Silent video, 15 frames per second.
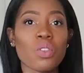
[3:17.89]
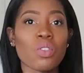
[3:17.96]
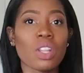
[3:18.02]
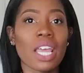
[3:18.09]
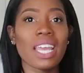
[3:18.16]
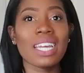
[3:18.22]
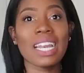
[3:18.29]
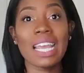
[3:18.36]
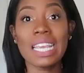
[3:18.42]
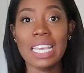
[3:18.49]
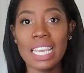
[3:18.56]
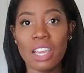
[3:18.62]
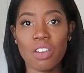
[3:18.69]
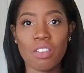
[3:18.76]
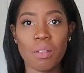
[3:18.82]
it's like an
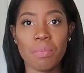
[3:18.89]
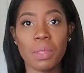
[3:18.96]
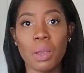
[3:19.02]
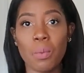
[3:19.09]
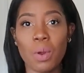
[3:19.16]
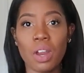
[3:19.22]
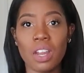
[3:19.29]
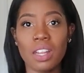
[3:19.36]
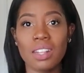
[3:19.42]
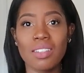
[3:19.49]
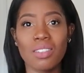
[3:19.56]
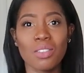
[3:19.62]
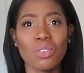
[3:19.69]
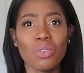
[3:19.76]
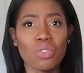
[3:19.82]
IKEA or something where
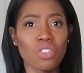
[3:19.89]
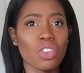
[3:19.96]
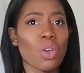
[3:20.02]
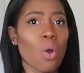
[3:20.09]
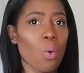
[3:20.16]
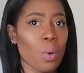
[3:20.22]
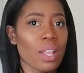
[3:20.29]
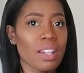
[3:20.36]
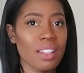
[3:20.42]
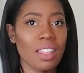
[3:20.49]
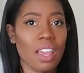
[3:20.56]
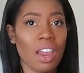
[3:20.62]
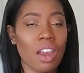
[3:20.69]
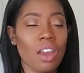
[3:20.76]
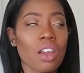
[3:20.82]
it's usually always
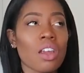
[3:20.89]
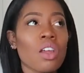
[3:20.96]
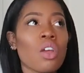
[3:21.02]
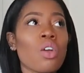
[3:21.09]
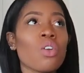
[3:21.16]
there.